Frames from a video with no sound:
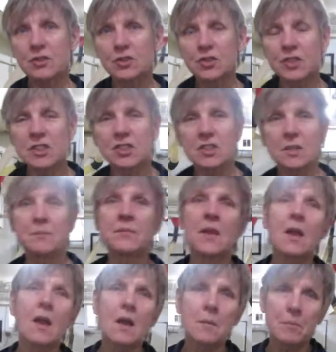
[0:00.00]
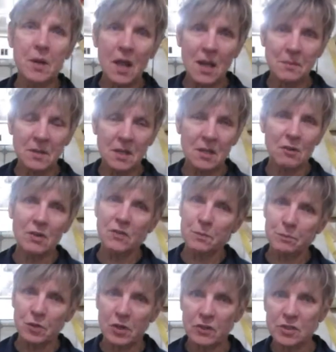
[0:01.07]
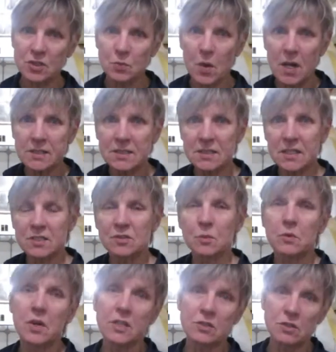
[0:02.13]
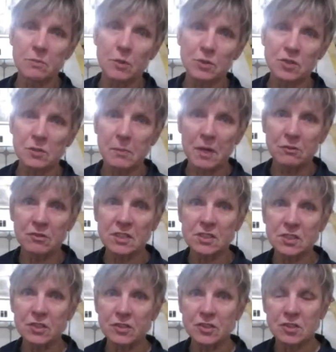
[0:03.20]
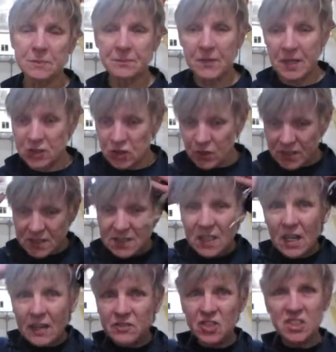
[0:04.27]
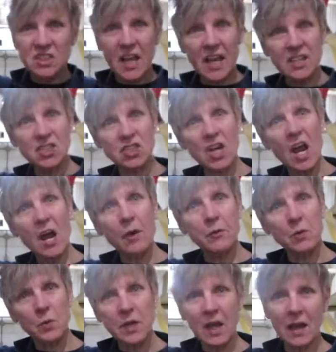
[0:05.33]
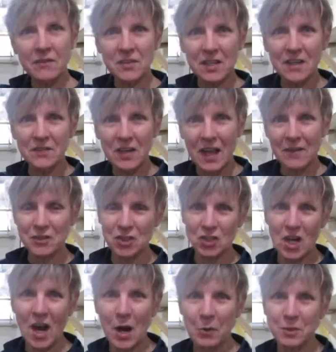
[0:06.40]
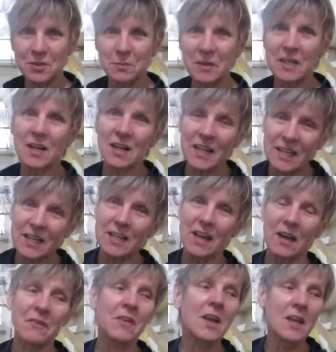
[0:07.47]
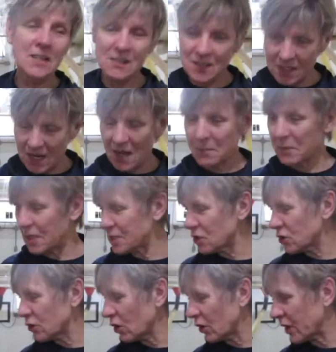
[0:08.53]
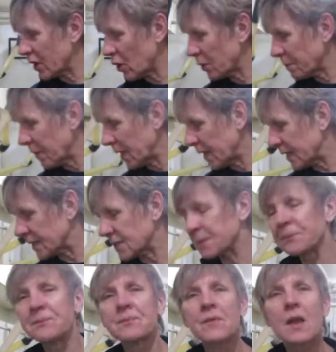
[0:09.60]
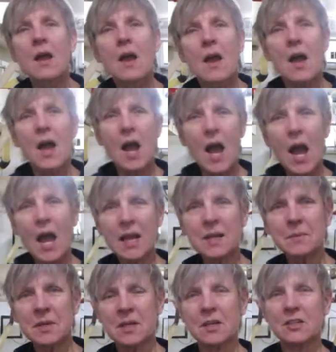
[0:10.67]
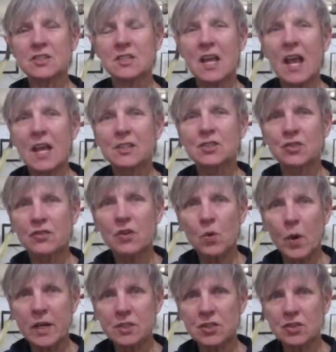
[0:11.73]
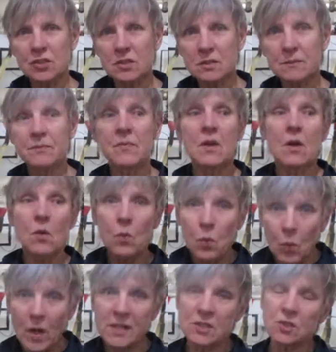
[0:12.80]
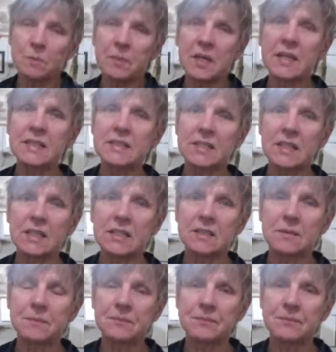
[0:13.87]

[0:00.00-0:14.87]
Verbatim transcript: nutrition. But I'm here at the Prairie Swine Center where I do most of my research. As you can see, I just had a shower. We have to even have a shower to be clean enough to come in to look at our pigs. I am here to answer the question, what do pigs eat?